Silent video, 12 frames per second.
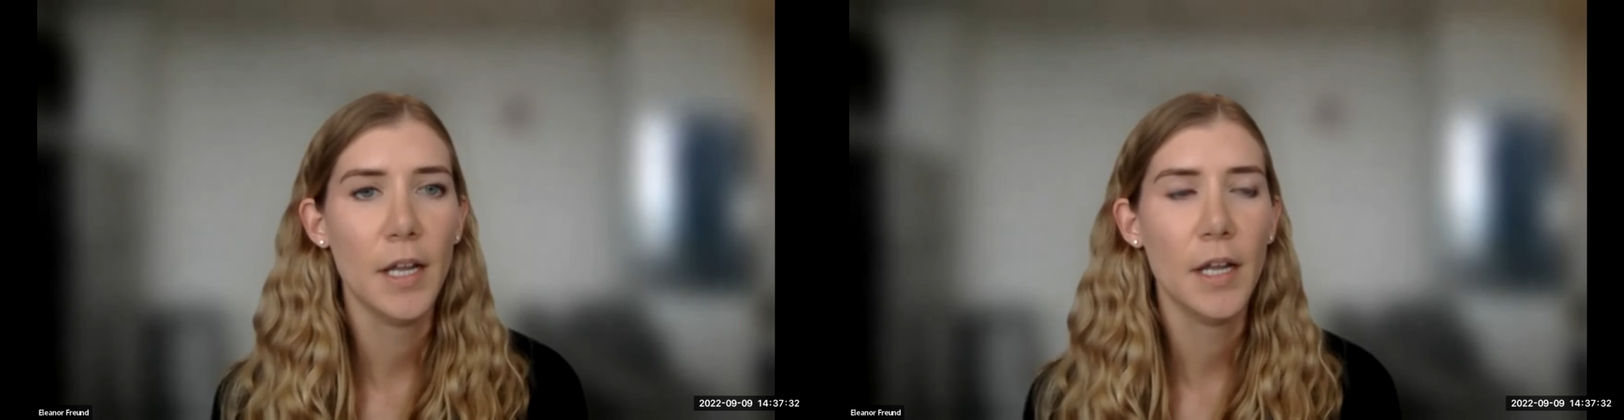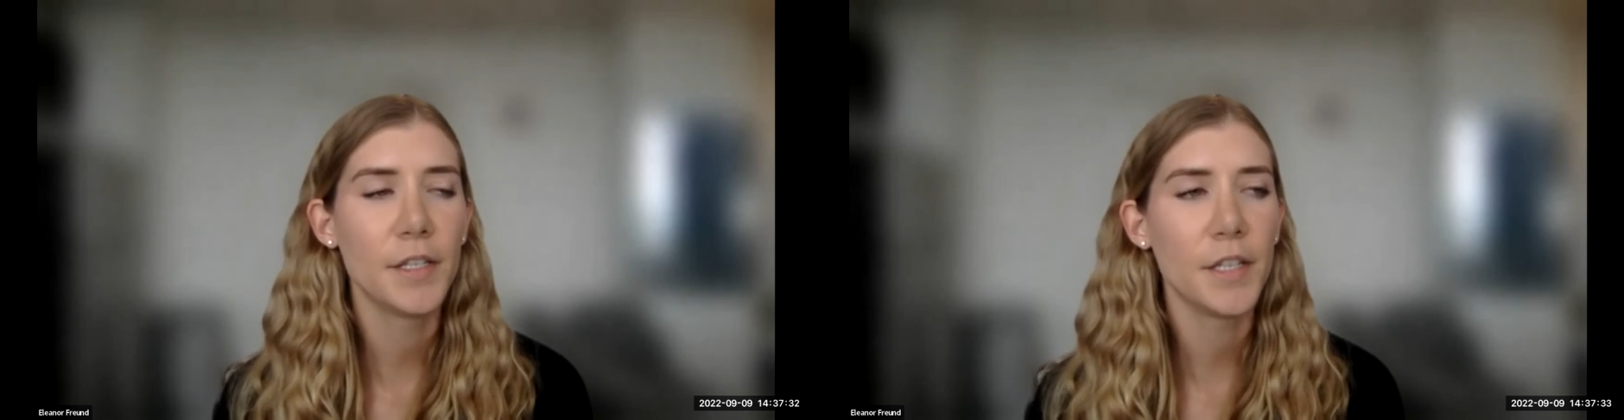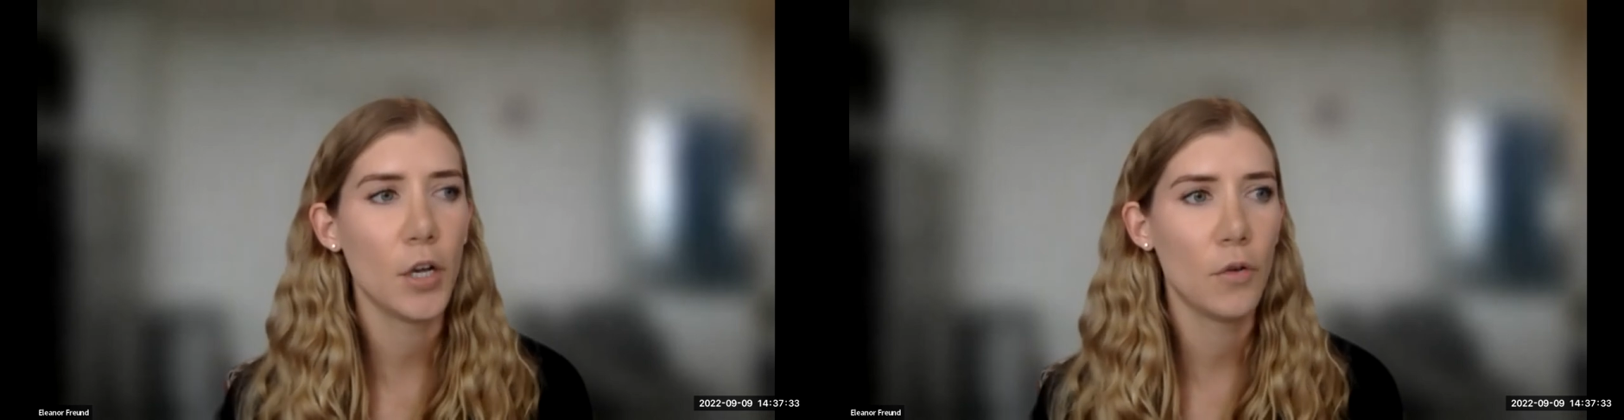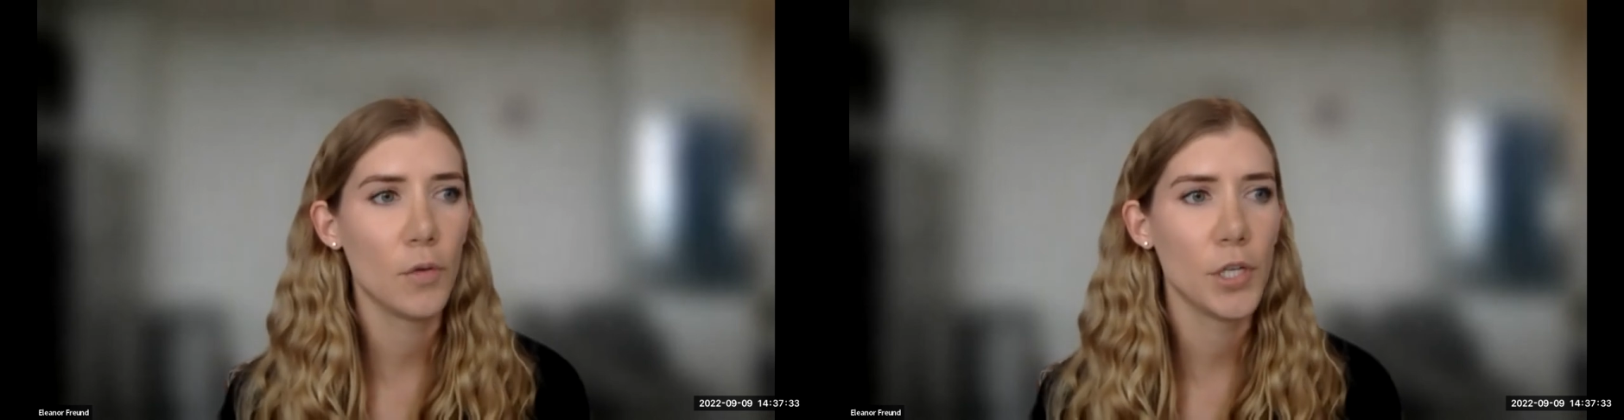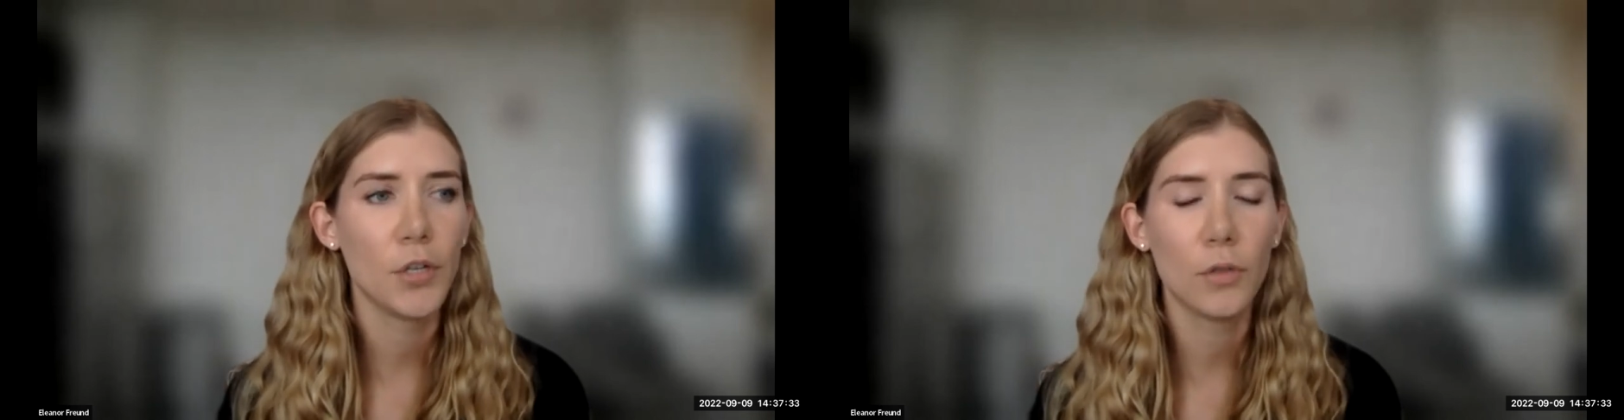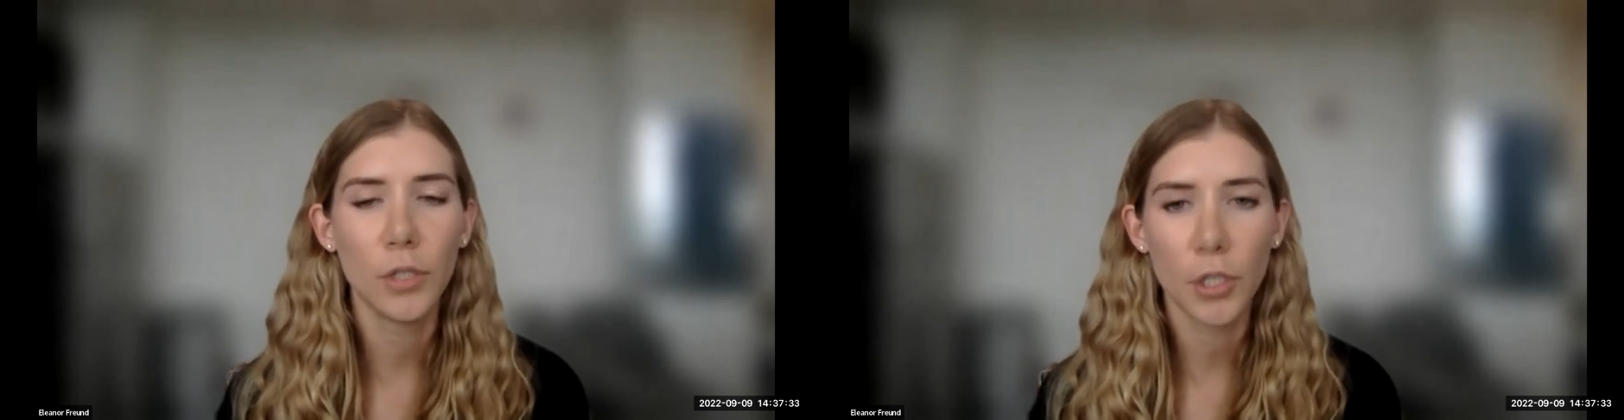So
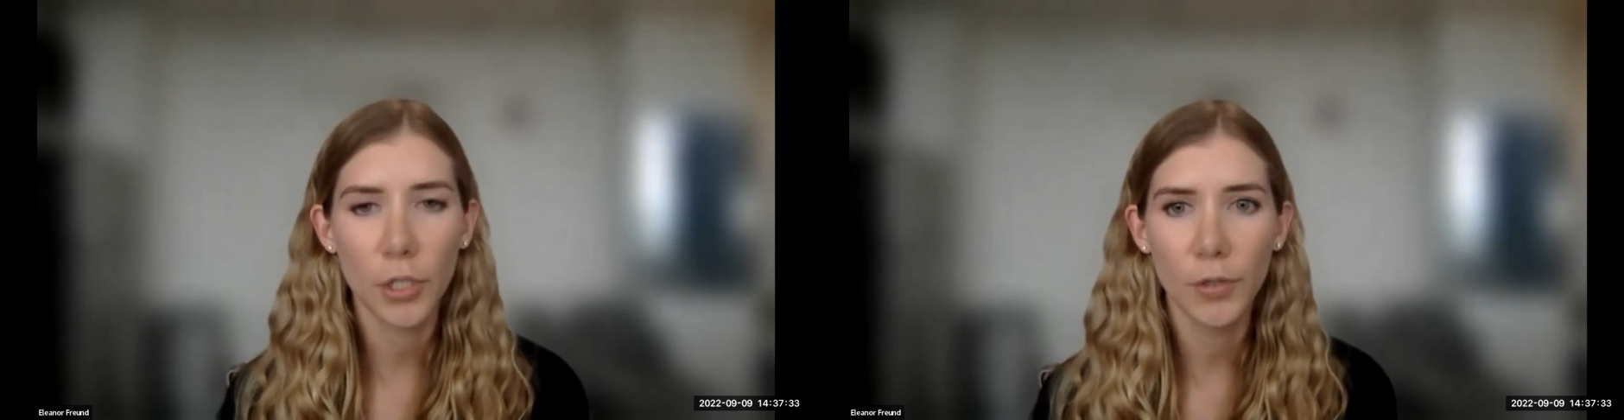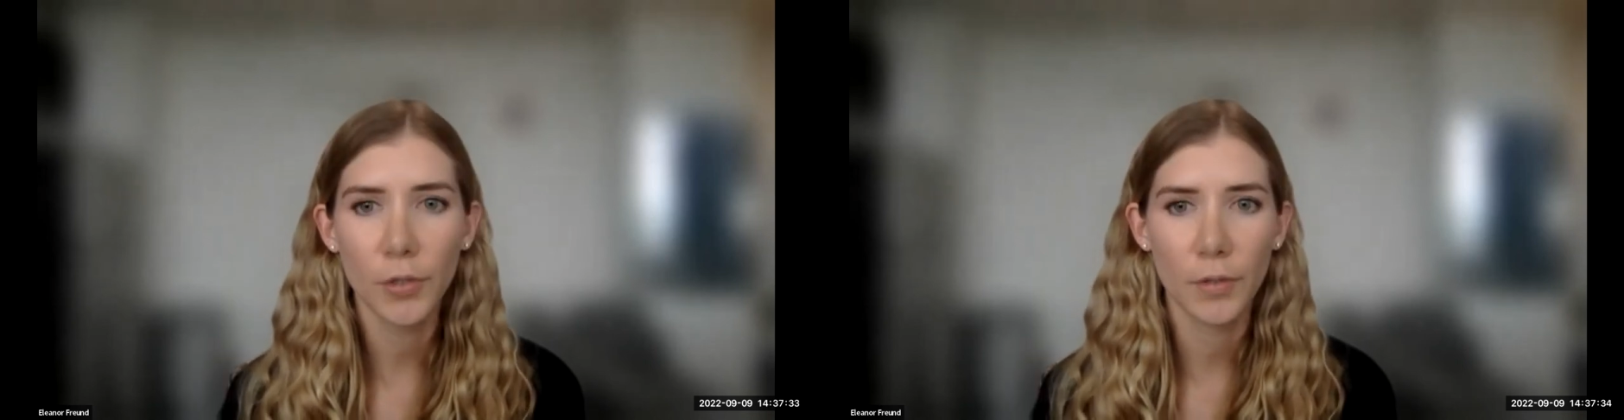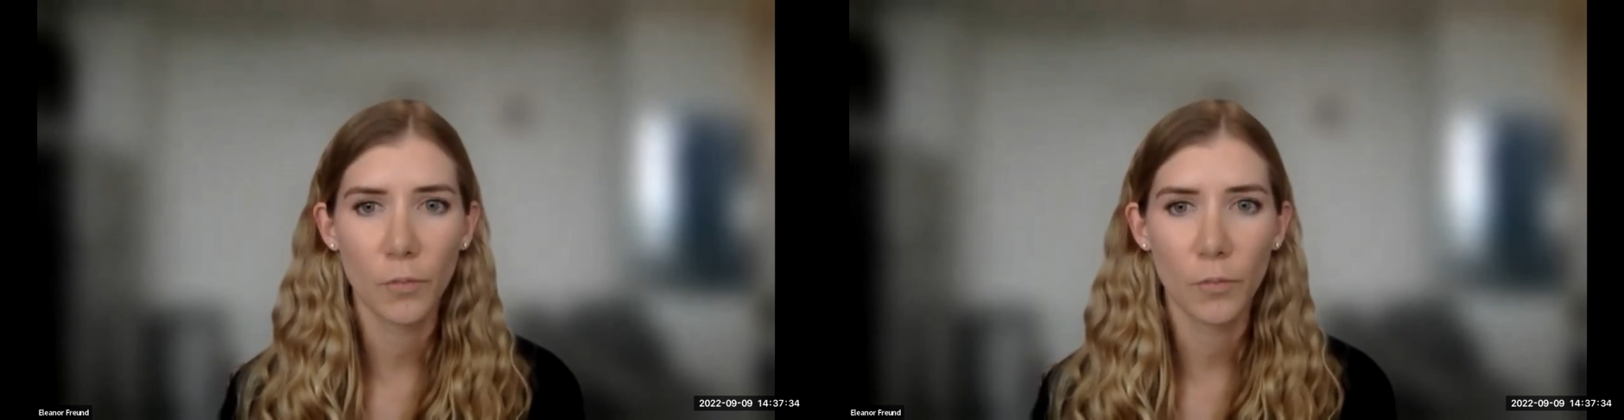you'll learn